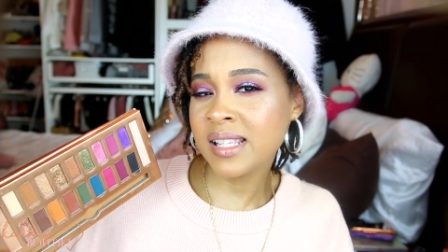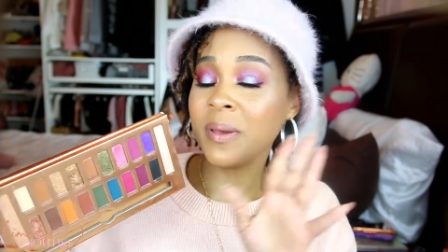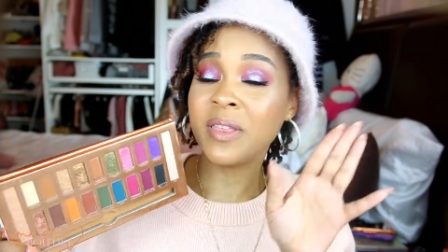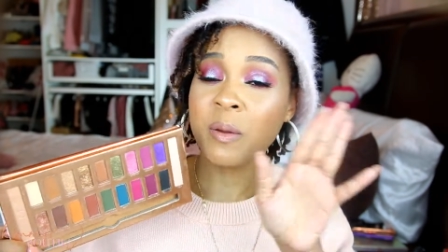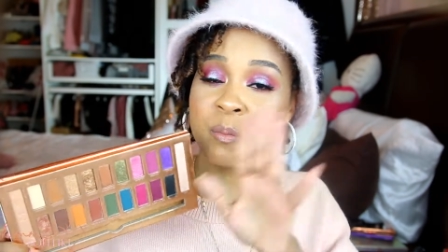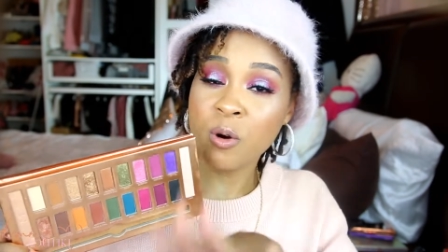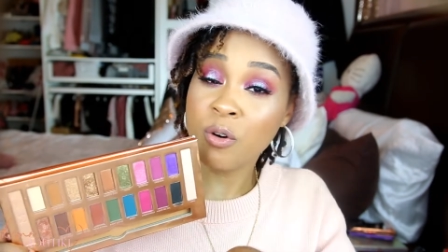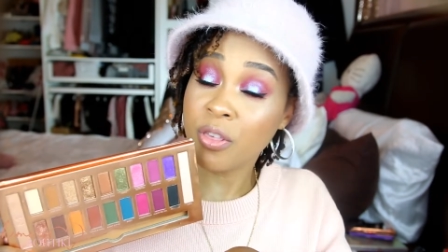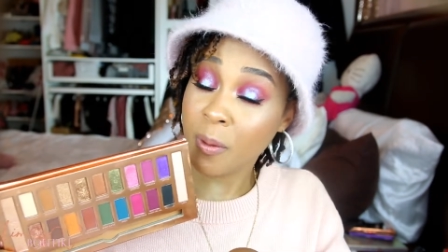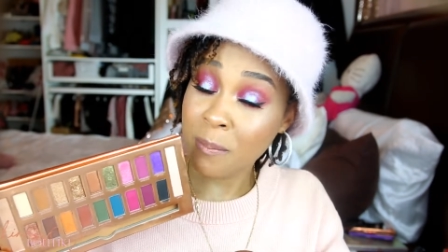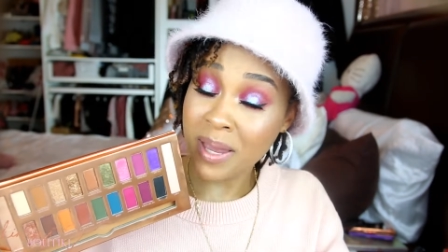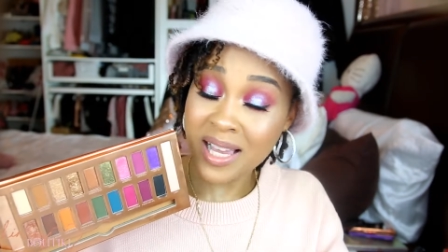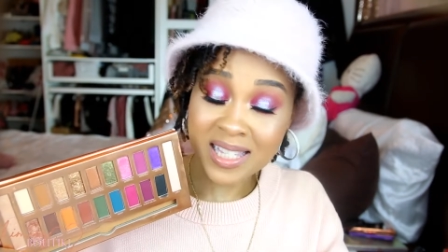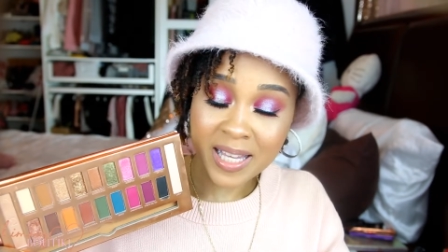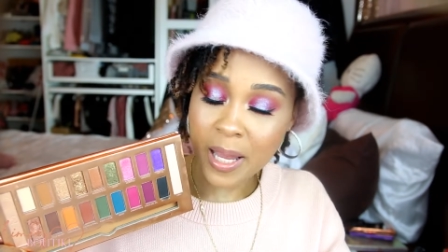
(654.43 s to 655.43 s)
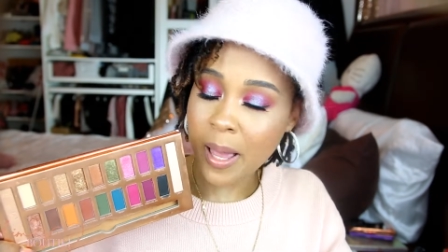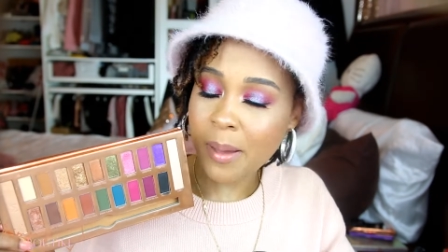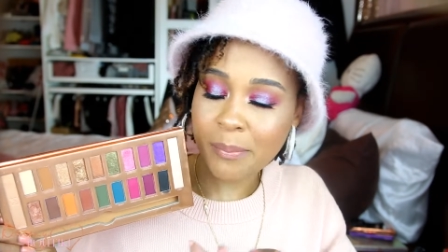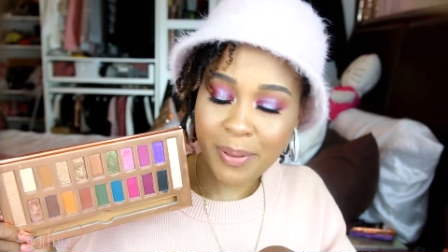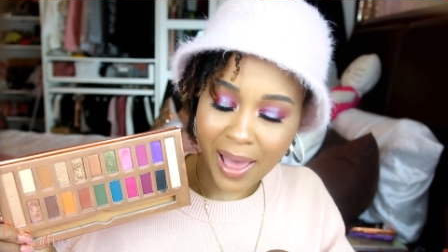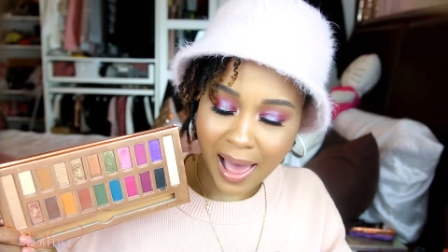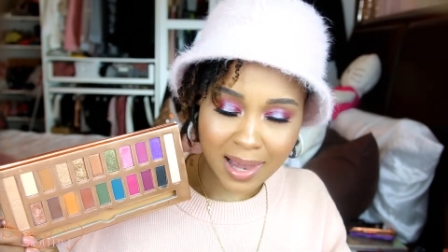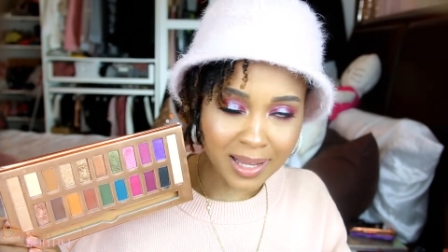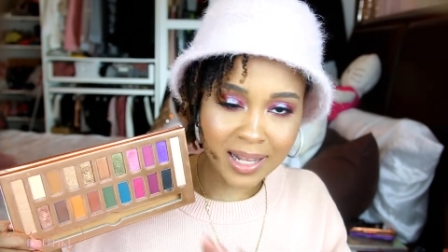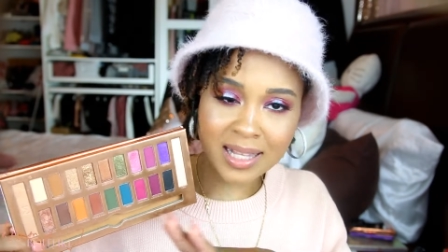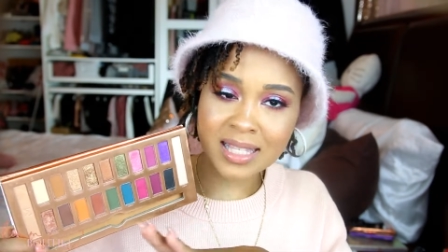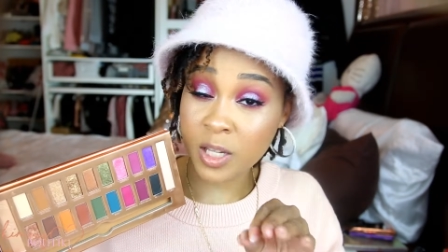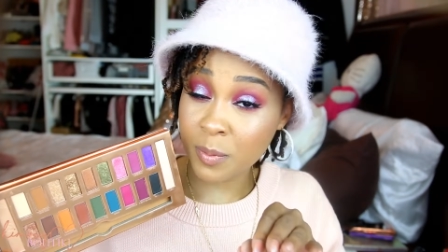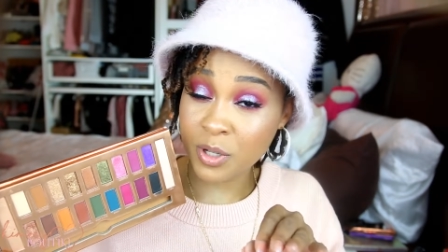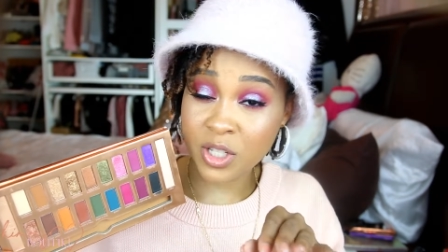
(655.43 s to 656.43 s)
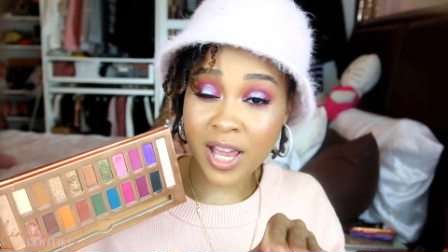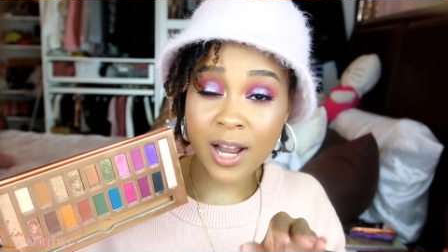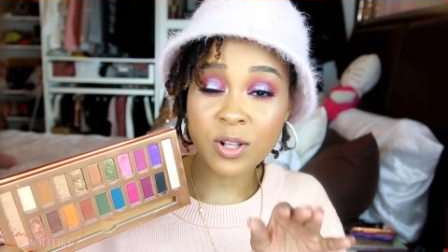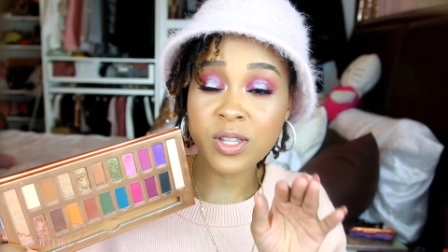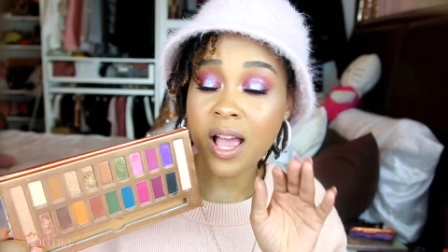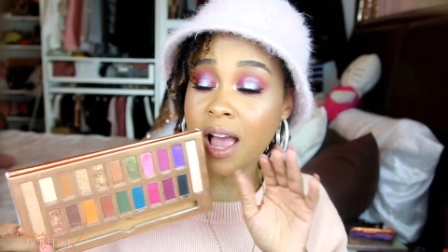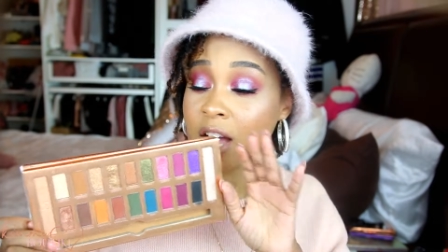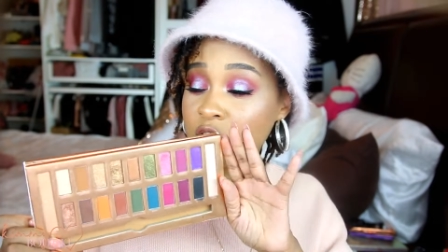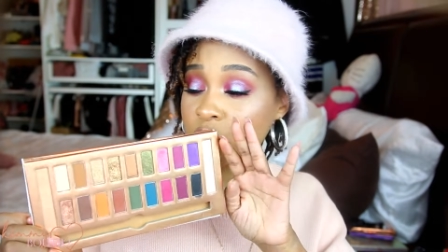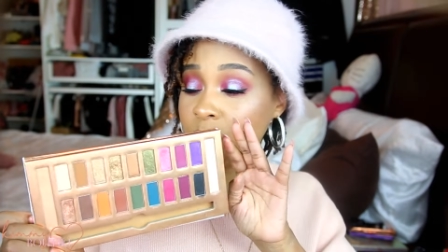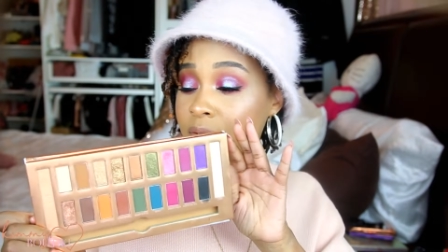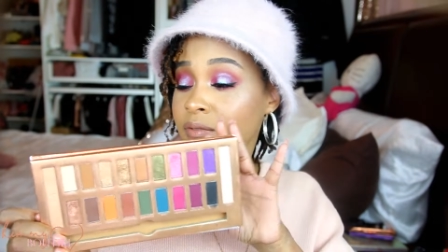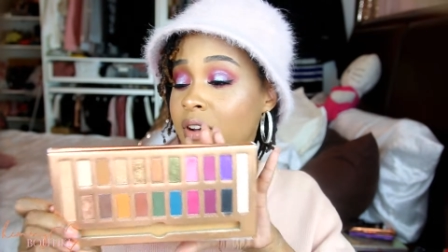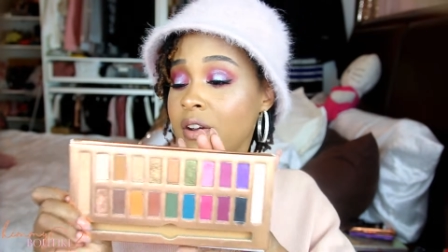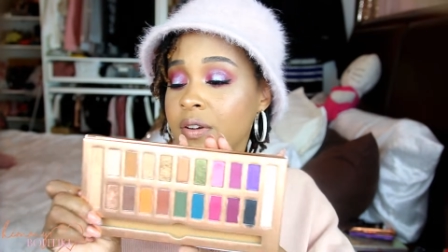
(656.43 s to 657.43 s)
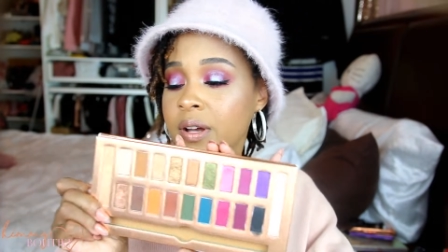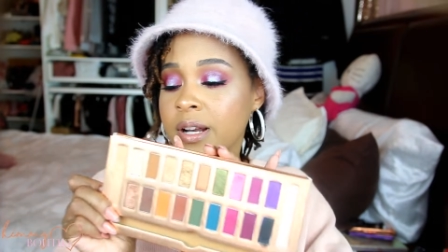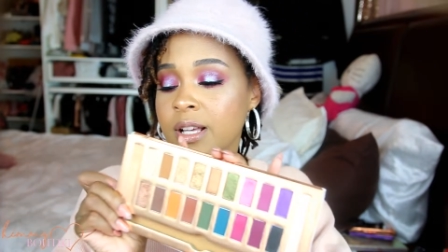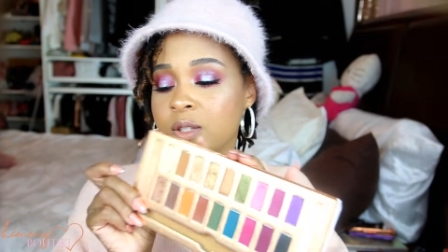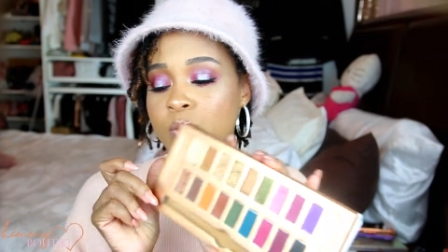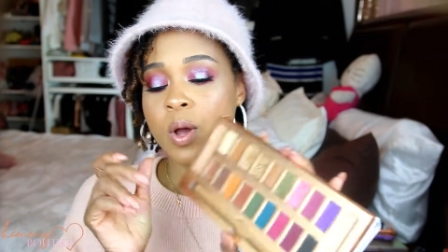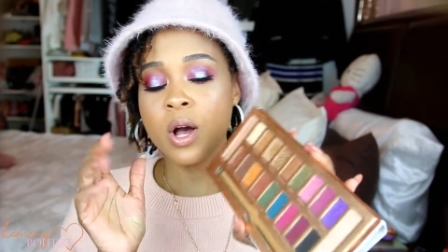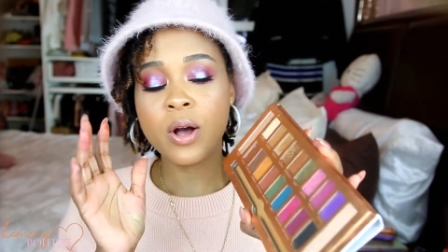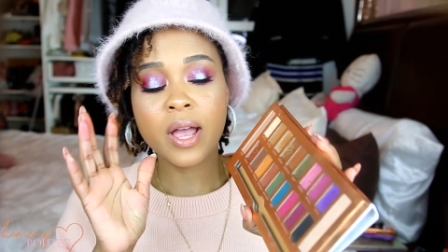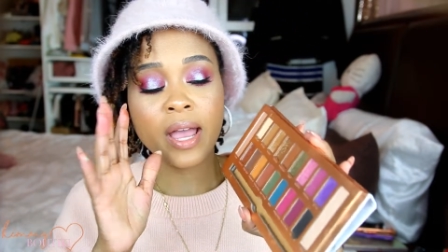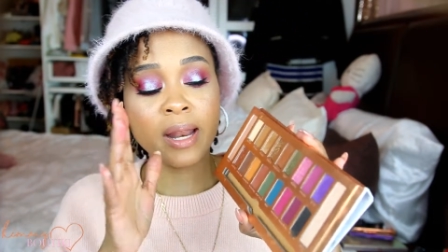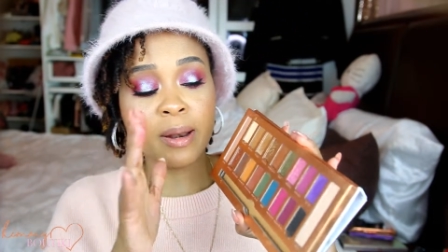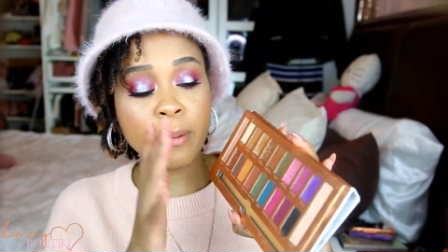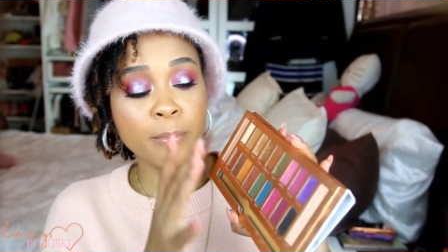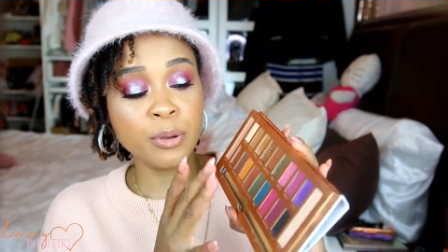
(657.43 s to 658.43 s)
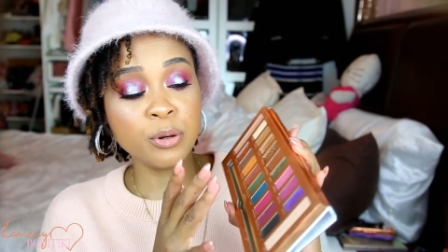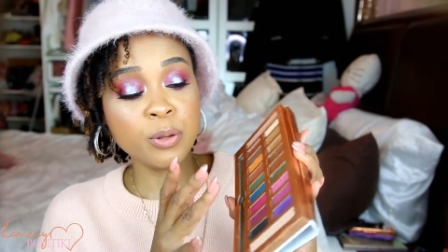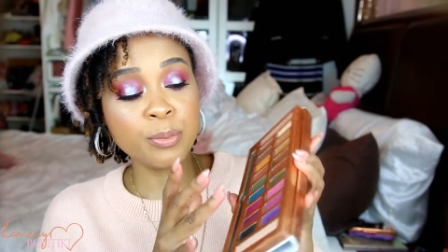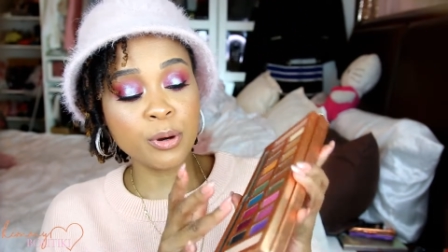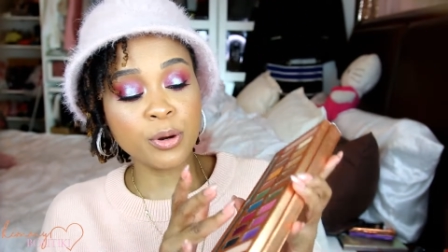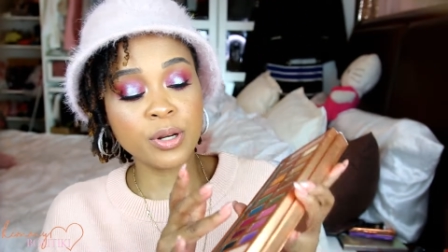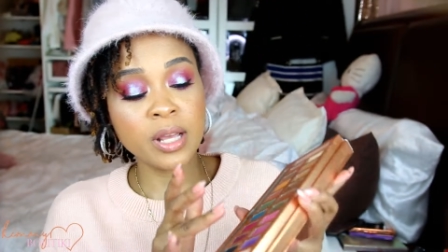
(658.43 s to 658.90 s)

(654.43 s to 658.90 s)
But they're both amazing palettes. Sigma shadows are actually very good as well. And Beauty Bird,